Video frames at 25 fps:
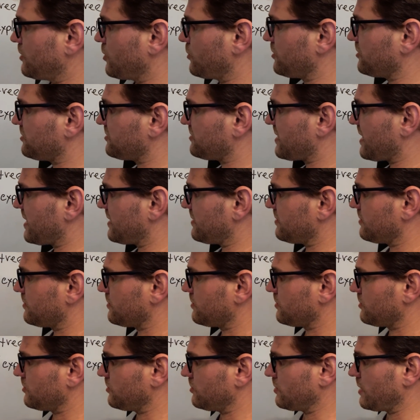noticed that
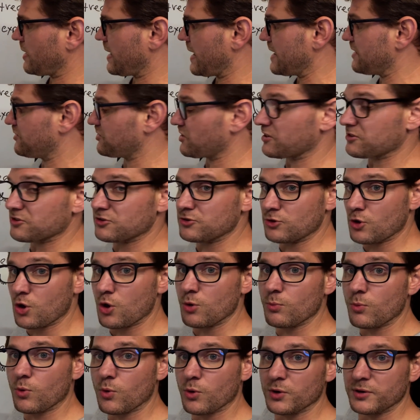H has
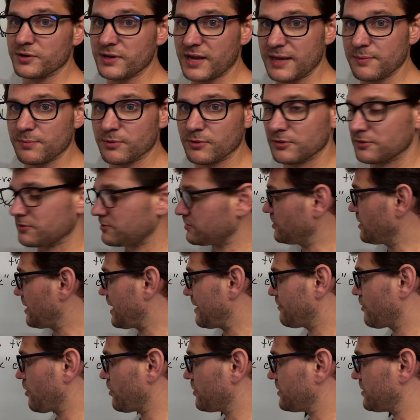no more neighbors. I've